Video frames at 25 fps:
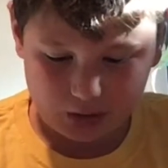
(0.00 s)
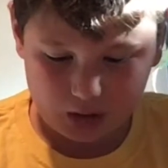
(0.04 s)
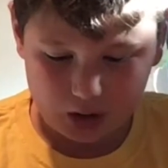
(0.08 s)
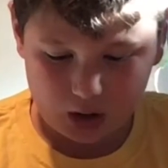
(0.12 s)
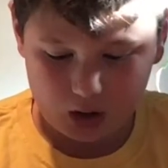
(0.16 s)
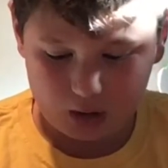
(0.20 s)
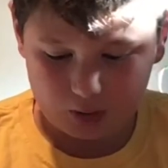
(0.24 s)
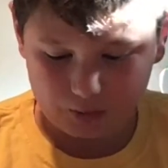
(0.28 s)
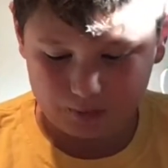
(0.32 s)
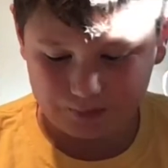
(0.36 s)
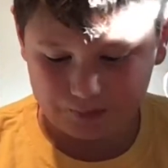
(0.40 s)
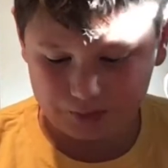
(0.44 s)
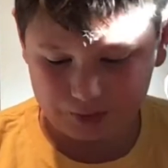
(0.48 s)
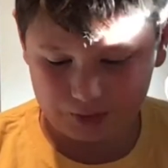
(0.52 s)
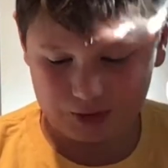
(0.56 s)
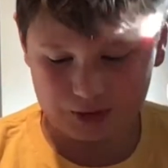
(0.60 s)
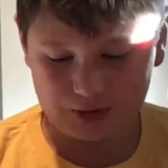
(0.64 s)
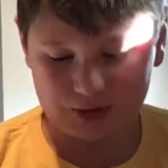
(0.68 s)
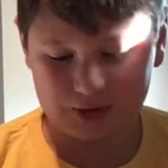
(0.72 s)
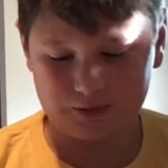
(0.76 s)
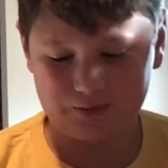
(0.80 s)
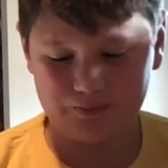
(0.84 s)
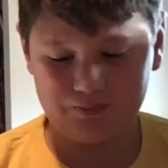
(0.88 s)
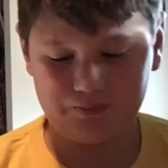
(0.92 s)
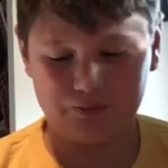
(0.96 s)
Oh,
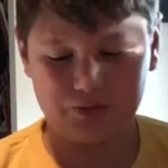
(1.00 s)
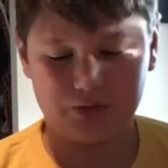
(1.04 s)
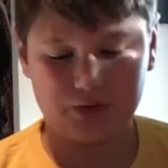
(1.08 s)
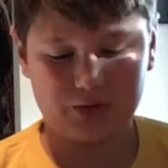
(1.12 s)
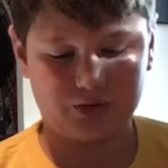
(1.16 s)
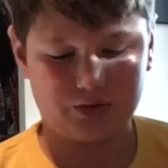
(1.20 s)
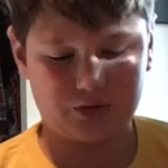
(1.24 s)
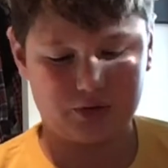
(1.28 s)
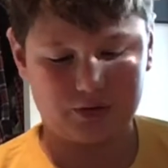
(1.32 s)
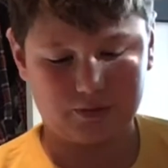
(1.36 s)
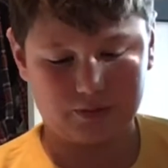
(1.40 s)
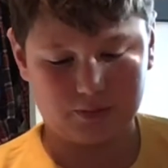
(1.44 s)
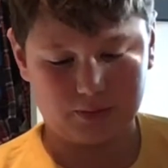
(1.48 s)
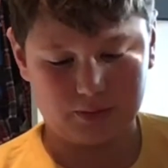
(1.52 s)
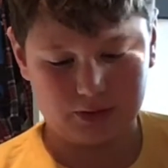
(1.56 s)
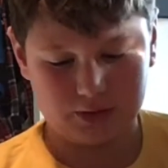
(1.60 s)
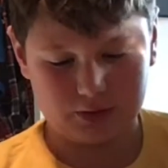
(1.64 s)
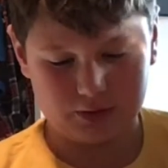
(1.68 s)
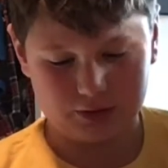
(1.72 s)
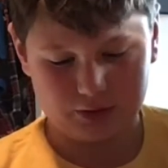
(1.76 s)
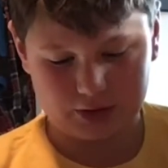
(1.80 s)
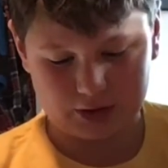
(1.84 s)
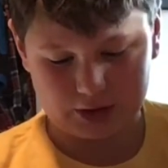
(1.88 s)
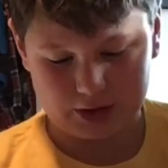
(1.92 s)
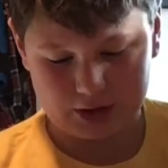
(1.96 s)
here. from the
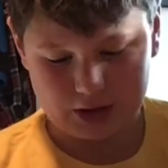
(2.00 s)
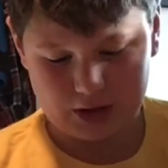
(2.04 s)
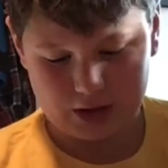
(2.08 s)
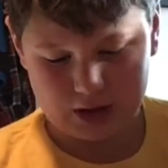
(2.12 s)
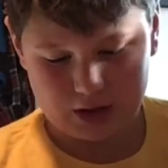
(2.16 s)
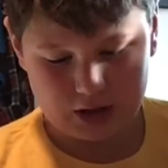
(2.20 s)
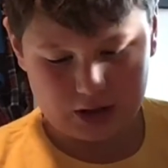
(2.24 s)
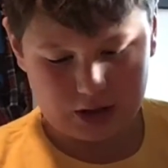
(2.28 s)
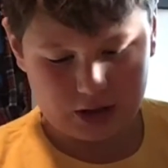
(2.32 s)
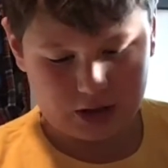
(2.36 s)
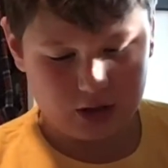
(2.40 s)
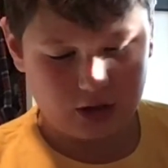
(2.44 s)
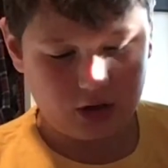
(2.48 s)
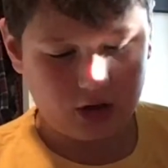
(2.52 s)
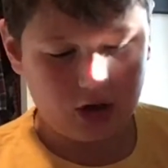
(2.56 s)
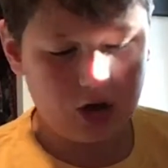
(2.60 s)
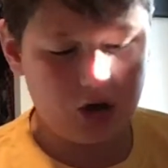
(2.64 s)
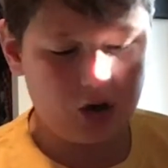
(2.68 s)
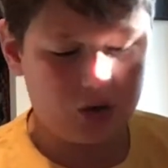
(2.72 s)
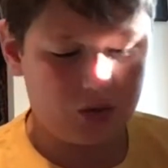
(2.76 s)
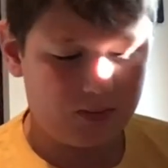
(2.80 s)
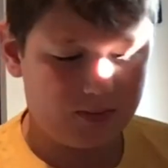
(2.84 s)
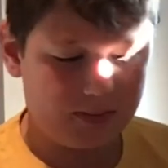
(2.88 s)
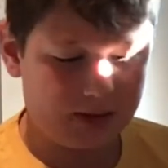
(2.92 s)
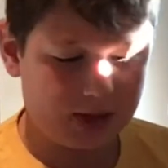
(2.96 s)
other side.
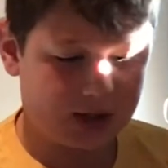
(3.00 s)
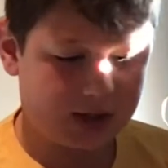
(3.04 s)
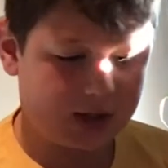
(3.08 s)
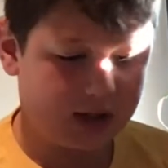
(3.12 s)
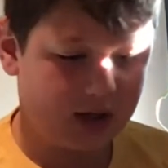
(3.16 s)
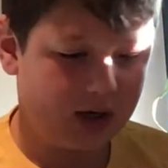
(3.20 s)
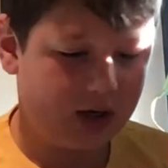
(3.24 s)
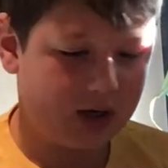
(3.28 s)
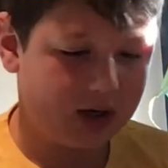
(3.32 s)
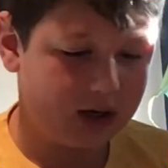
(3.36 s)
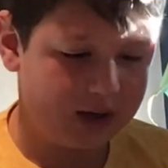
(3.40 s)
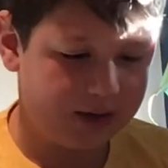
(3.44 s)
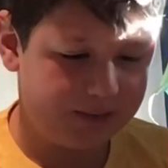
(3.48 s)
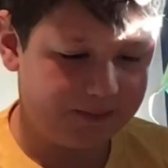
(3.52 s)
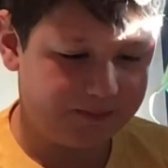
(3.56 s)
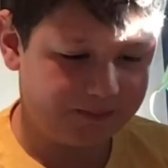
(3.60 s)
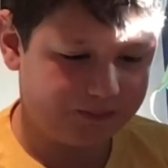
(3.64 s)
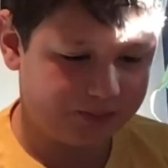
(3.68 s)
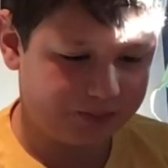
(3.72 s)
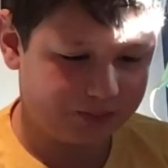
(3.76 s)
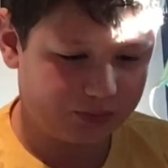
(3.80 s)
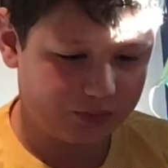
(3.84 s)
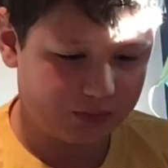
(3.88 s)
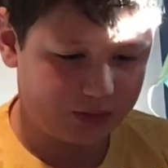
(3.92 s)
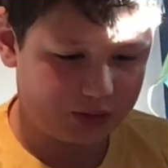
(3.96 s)
Oh my god.
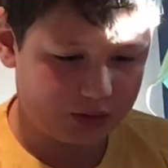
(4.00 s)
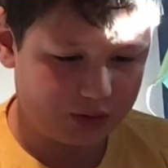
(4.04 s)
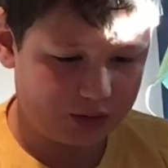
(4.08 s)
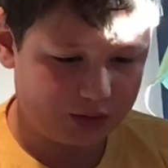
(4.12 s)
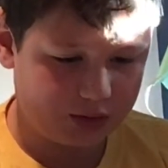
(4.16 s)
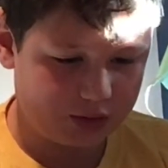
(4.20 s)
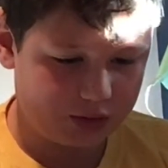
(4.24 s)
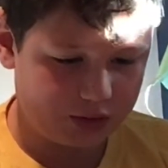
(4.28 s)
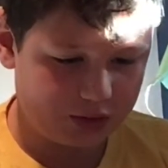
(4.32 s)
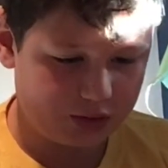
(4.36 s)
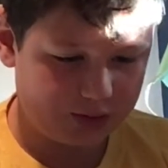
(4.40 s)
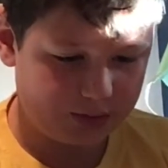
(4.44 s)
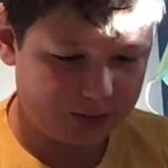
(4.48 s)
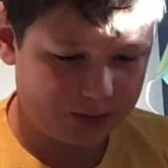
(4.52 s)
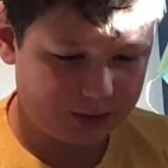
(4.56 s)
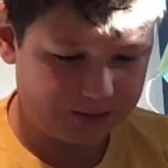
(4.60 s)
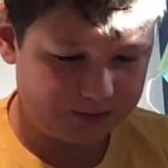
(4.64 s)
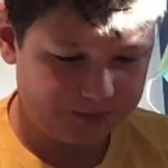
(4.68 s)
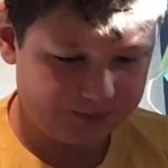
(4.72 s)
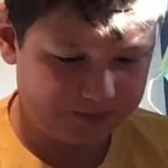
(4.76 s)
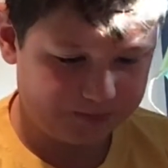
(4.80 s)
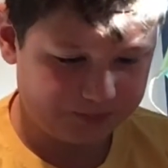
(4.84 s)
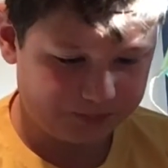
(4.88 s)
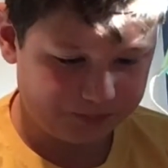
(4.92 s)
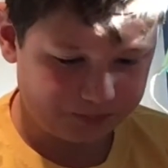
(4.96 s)
This stupid
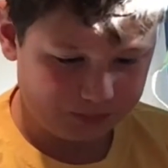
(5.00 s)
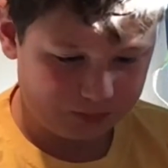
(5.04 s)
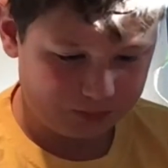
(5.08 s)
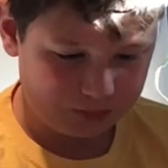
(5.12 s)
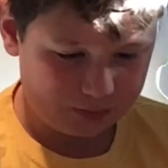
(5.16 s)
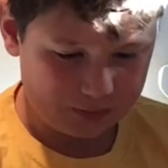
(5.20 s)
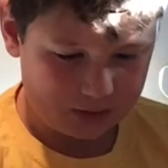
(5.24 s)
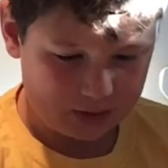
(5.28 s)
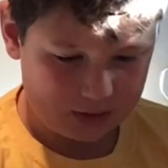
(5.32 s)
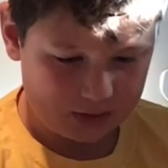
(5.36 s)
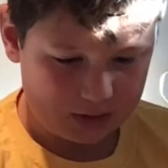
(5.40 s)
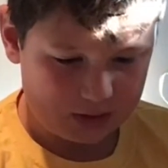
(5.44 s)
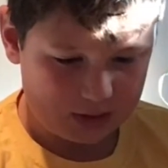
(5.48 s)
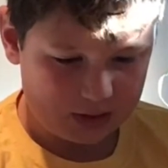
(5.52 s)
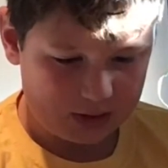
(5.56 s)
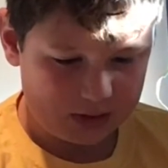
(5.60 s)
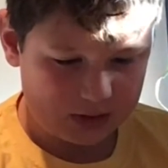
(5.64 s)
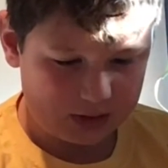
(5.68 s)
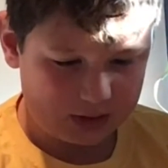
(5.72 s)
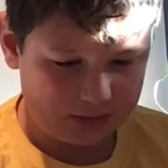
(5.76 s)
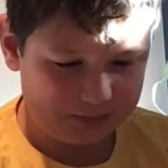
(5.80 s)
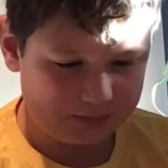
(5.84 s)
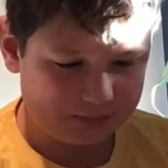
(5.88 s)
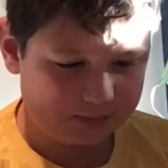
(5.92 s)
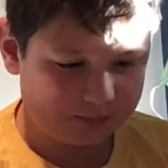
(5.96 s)
candy
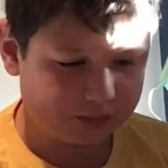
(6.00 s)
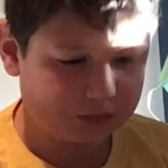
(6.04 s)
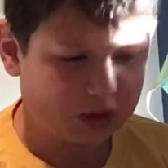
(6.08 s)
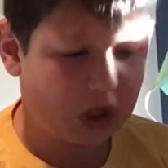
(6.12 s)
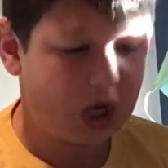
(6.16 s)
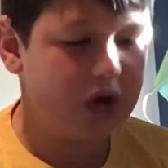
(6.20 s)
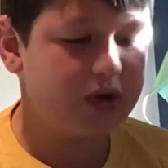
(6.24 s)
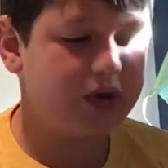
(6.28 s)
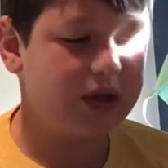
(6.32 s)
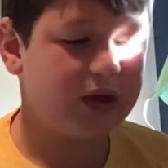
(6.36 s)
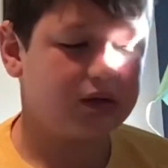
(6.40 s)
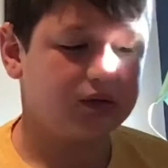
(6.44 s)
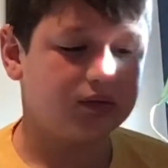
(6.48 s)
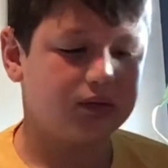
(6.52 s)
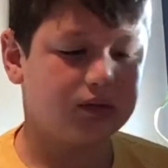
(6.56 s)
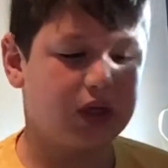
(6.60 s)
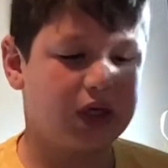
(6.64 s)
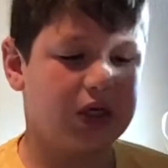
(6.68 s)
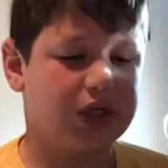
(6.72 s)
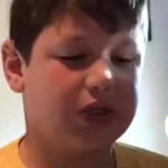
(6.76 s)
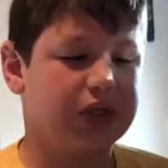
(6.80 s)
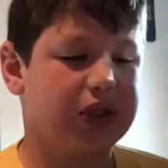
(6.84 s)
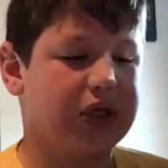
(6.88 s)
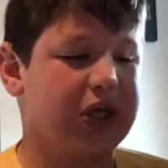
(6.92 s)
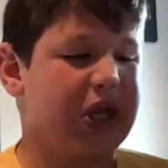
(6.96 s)
wrapper. Oh, there.
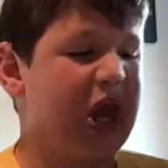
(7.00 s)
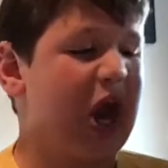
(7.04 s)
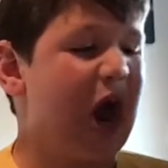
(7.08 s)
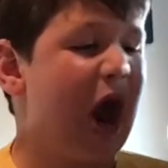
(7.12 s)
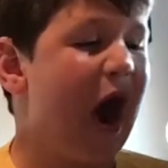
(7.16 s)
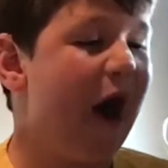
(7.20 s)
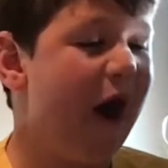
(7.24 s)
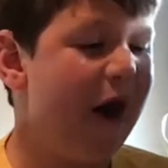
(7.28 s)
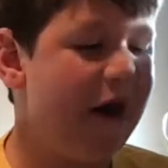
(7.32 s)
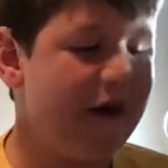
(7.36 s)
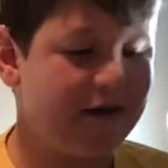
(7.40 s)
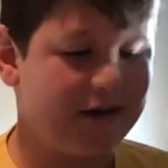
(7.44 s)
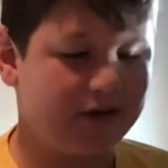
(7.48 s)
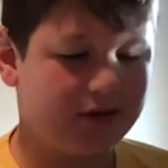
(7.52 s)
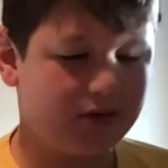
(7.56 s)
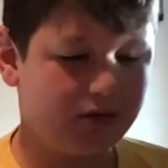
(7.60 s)
Got it. Oh, wow.